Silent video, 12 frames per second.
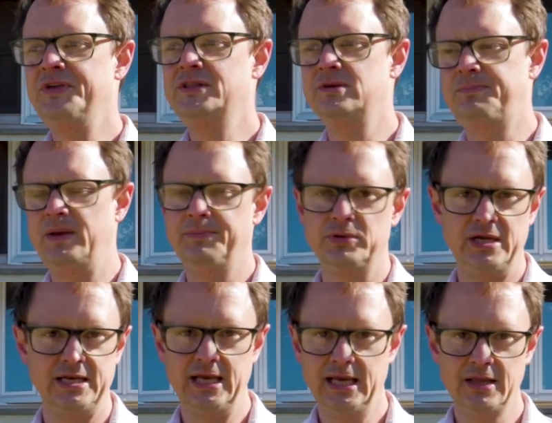think that people
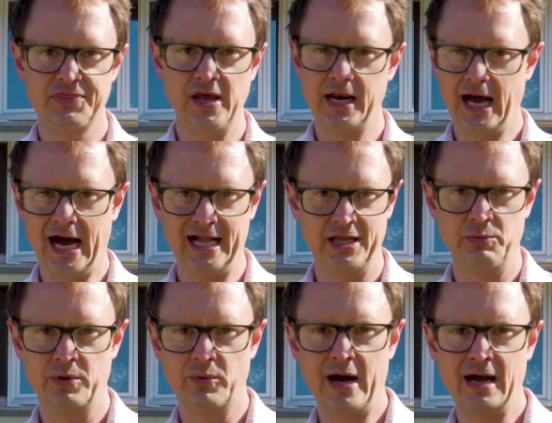need to hit that
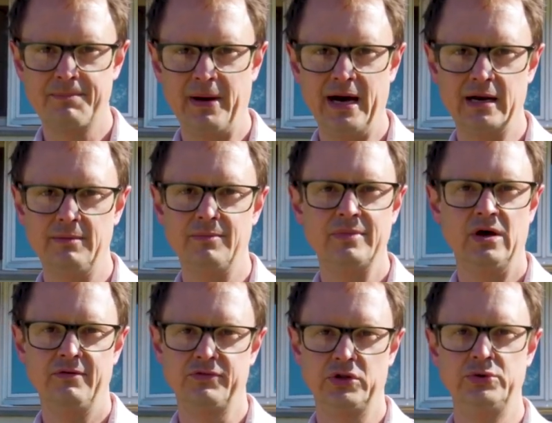Hollywood rock bottom
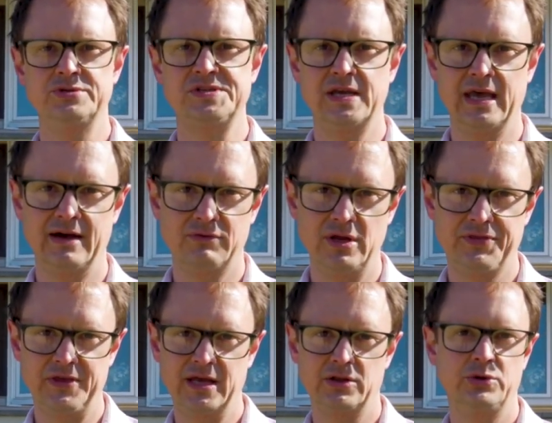of losing
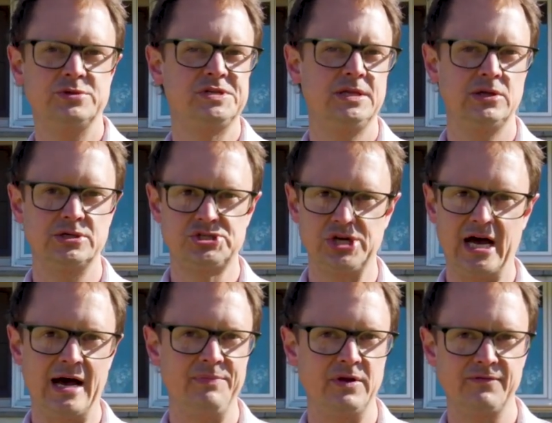everything, losing their
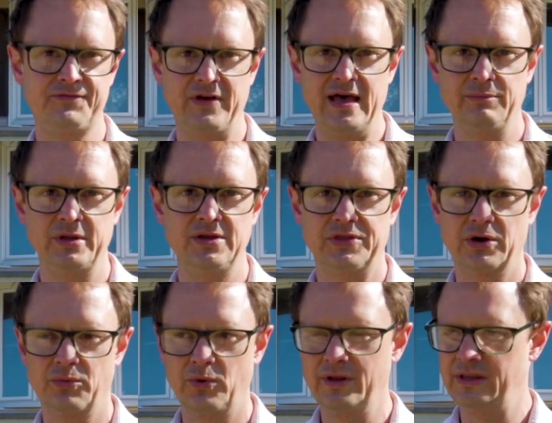job, their family,
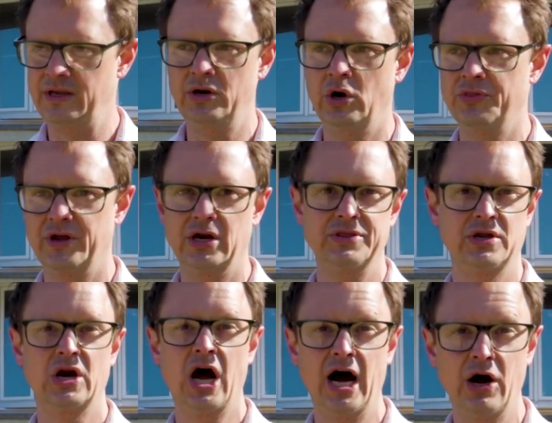their you know their
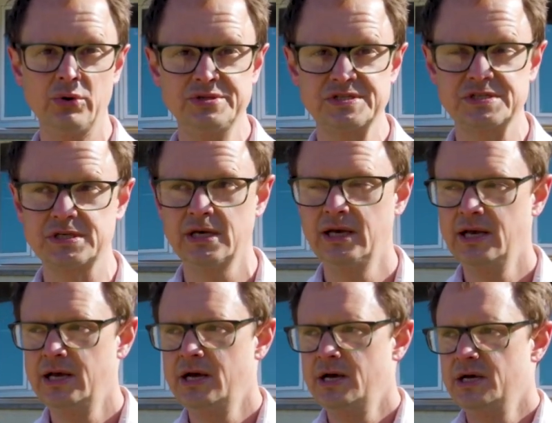their house.
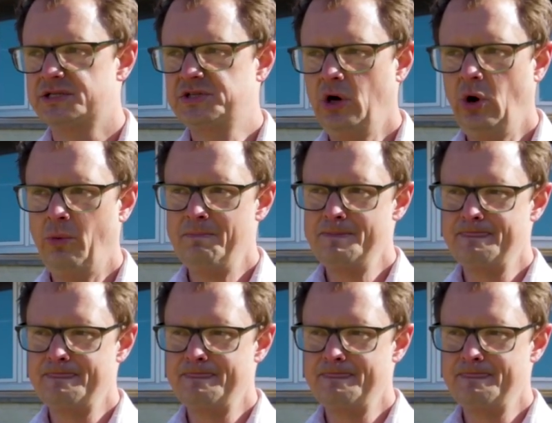So